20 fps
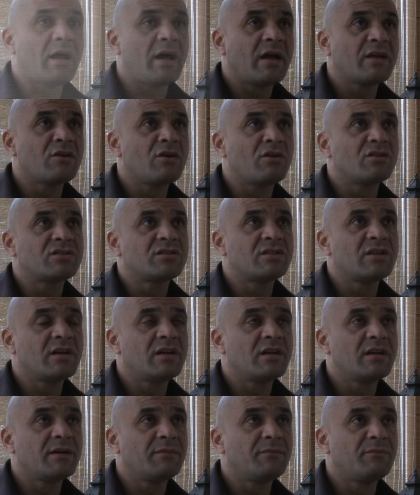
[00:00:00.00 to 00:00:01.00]
I got
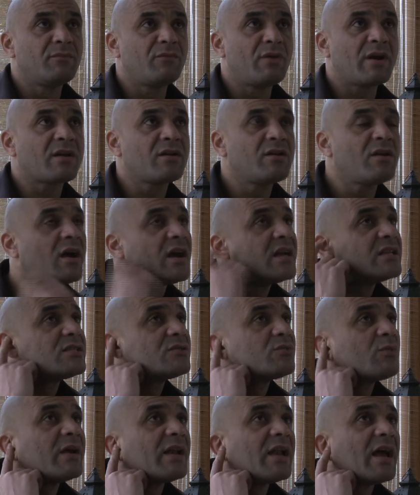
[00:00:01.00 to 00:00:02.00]

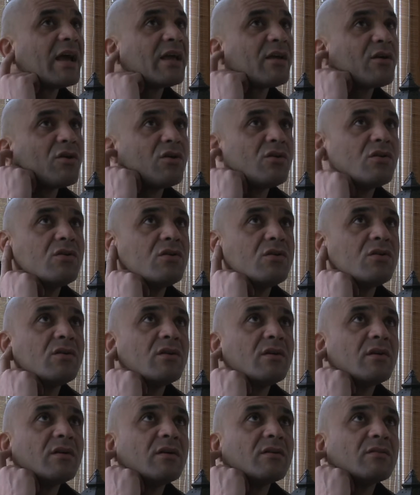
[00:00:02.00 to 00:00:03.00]
recognised when I
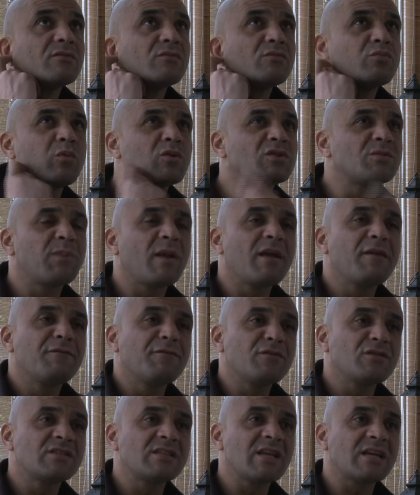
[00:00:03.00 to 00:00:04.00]
was playing
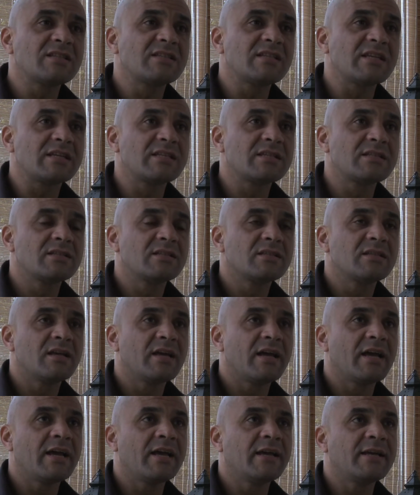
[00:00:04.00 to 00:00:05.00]
for Sussex,
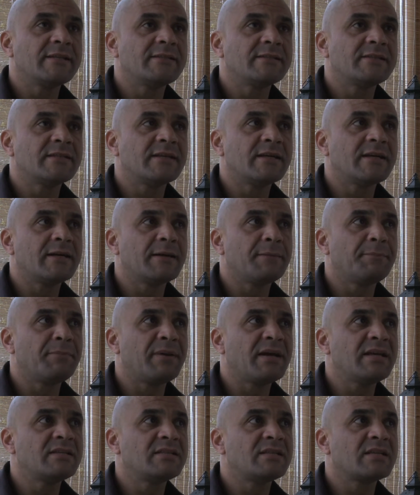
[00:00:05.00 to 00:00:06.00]
and
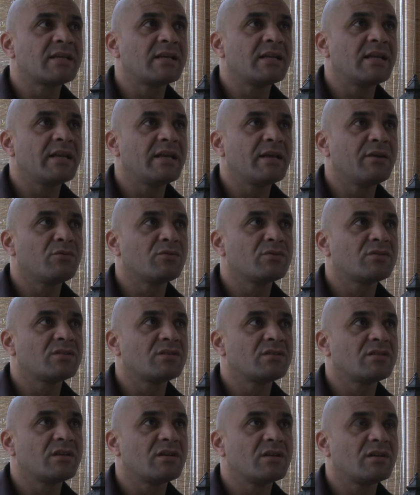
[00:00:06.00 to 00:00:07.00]
basically it
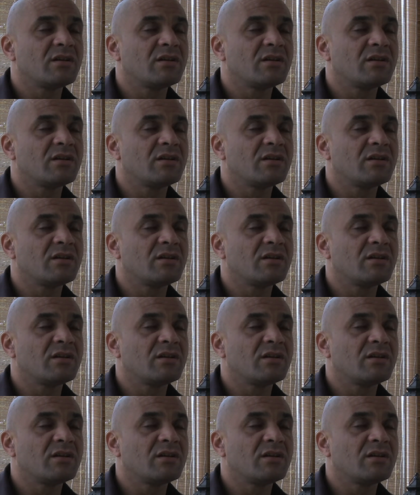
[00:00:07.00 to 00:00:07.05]
was